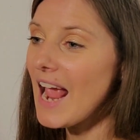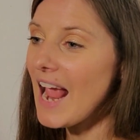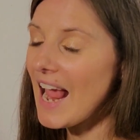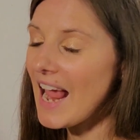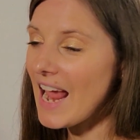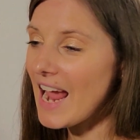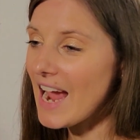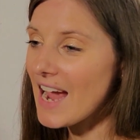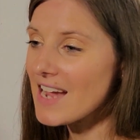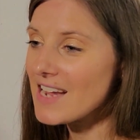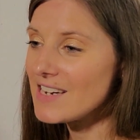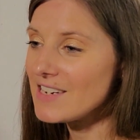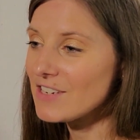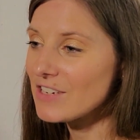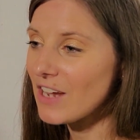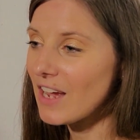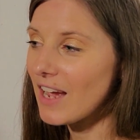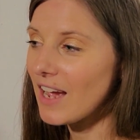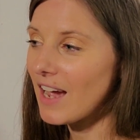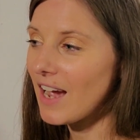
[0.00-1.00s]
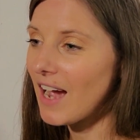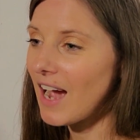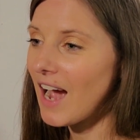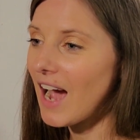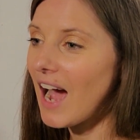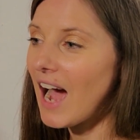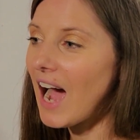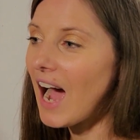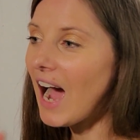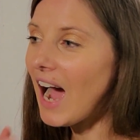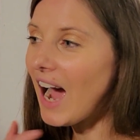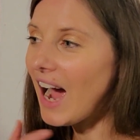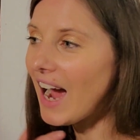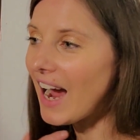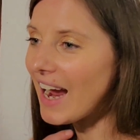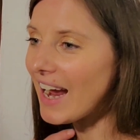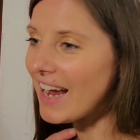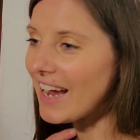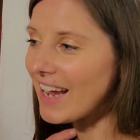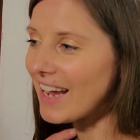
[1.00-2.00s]
And
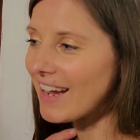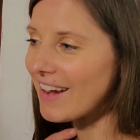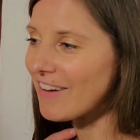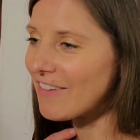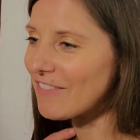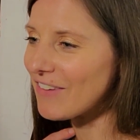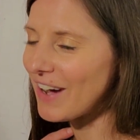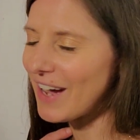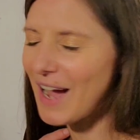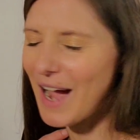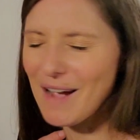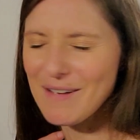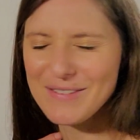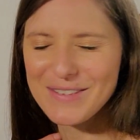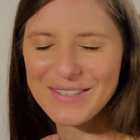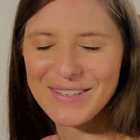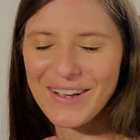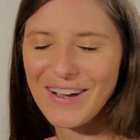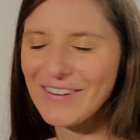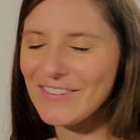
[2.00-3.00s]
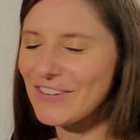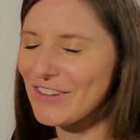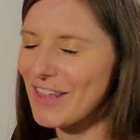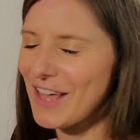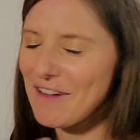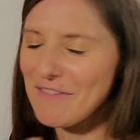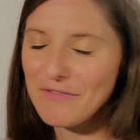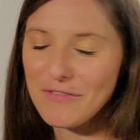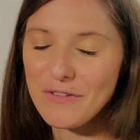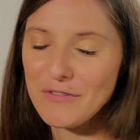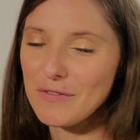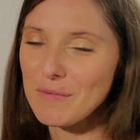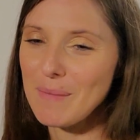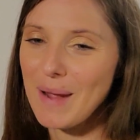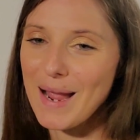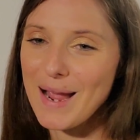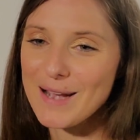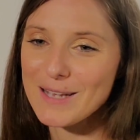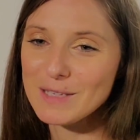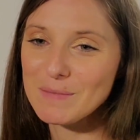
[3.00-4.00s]
I'm so thankful for
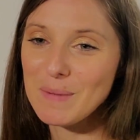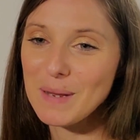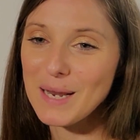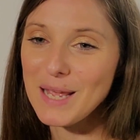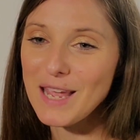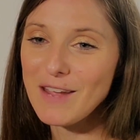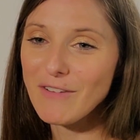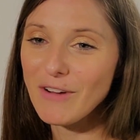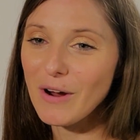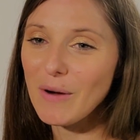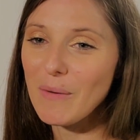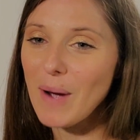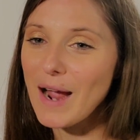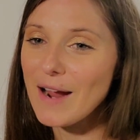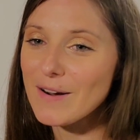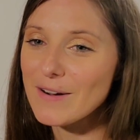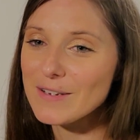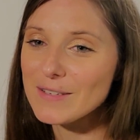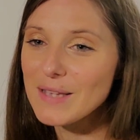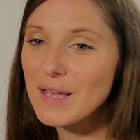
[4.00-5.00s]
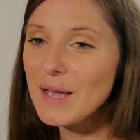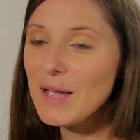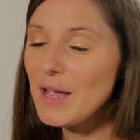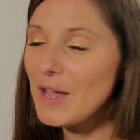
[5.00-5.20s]
my husband. He requires,